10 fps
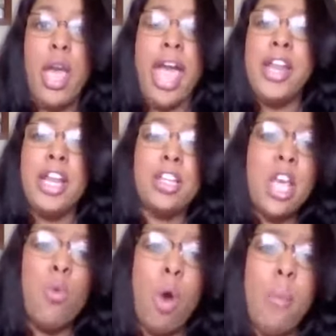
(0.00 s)
And
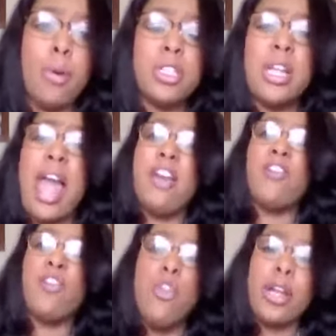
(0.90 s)
anything one person
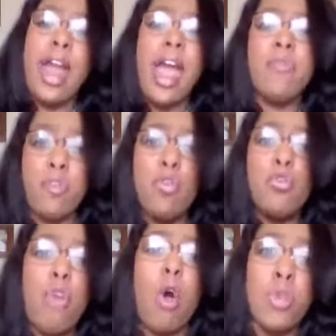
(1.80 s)
have, you can have if
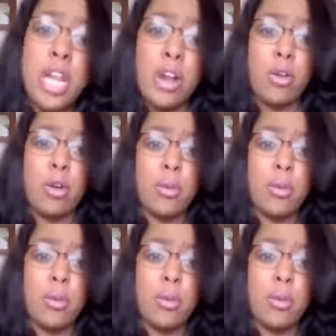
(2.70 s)
you draw near.